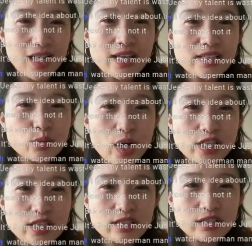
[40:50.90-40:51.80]
I did
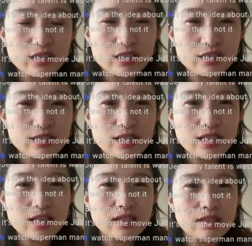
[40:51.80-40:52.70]
watch this girl,
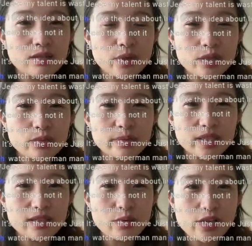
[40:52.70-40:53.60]
Wonder
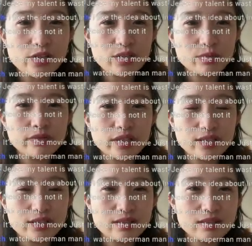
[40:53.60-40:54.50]
Woman. I watched her movie.
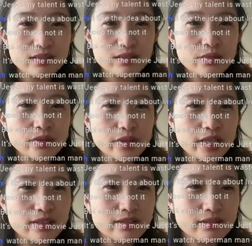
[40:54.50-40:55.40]
It was
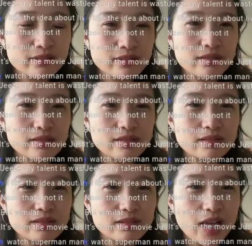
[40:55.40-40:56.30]
okay.
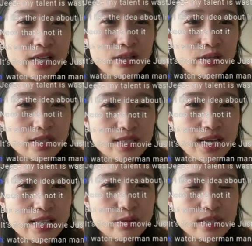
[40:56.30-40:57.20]
I know this
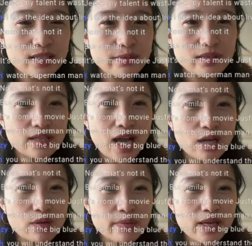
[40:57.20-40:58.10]
guy, what's his name?
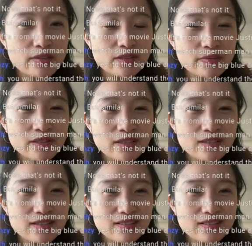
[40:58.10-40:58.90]
Aquaman or something?